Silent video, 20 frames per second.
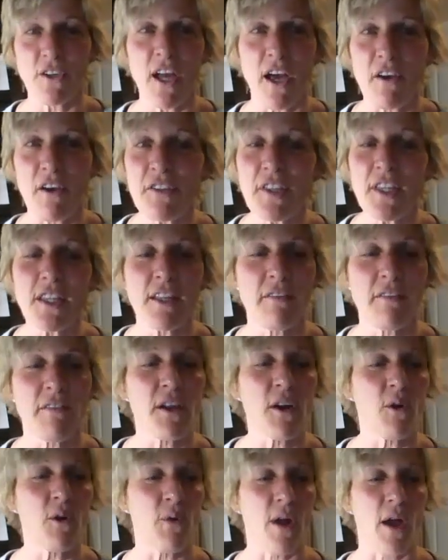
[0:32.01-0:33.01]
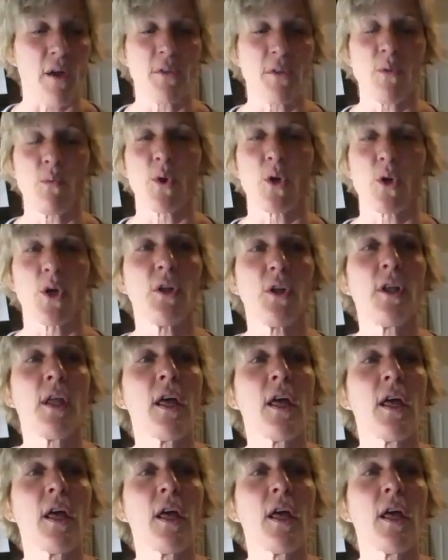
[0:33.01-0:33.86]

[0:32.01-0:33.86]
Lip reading: healthy living around the world.